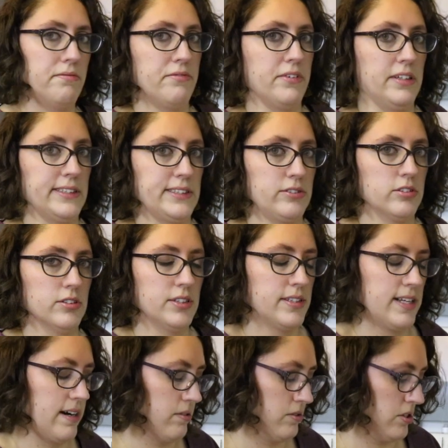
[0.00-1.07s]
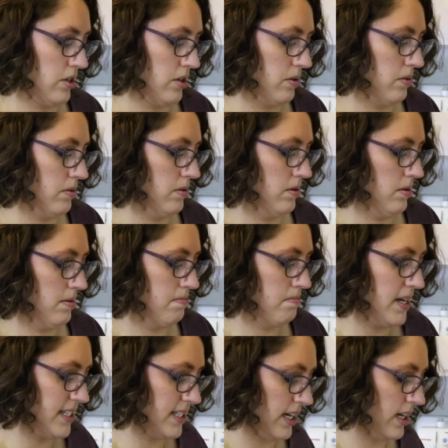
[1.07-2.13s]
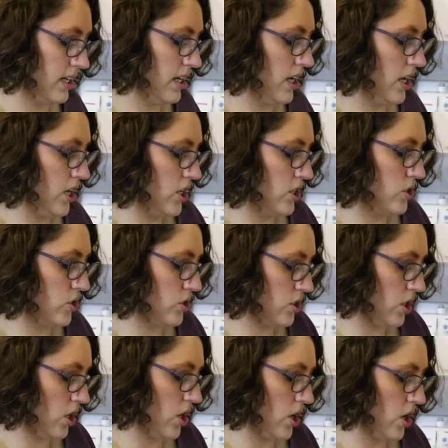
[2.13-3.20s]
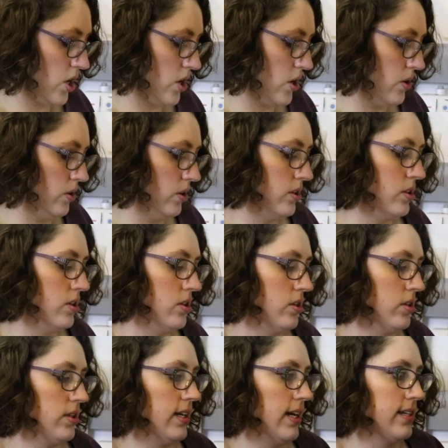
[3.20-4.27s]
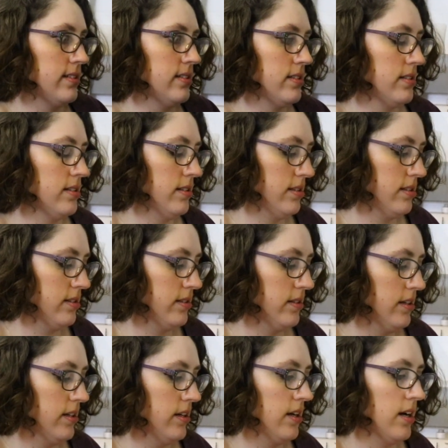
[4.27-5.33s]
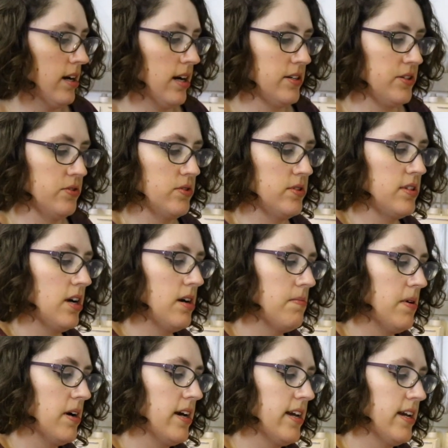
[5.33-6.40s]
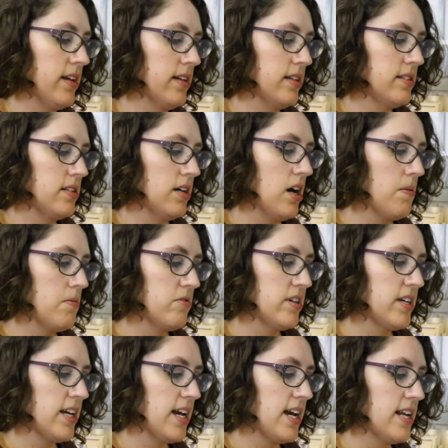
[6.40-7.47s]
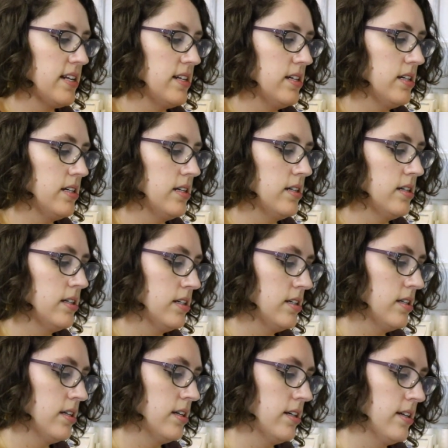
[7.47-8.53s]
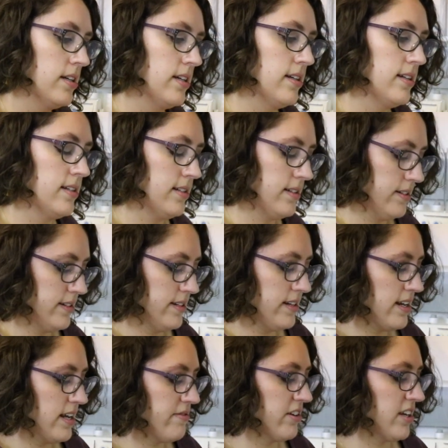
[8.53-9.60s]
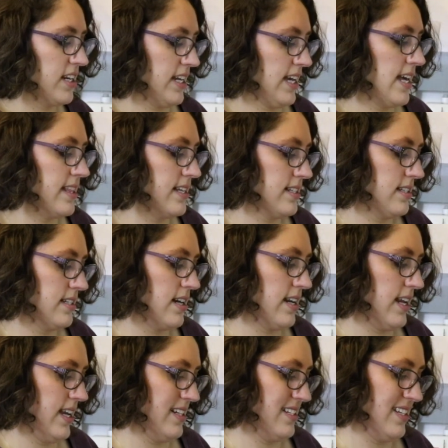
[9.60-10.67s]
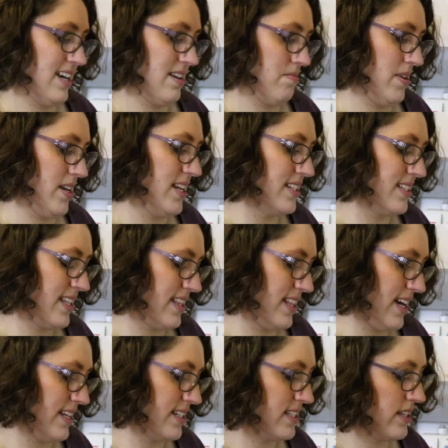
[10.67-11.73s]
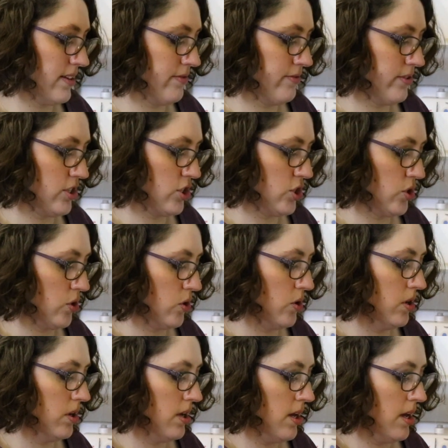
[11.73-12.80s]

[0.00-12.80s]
Fingers crossed that will do better. So yes, I shall start my timer again. Never gonna get this done in 10 minutes, that's for sure.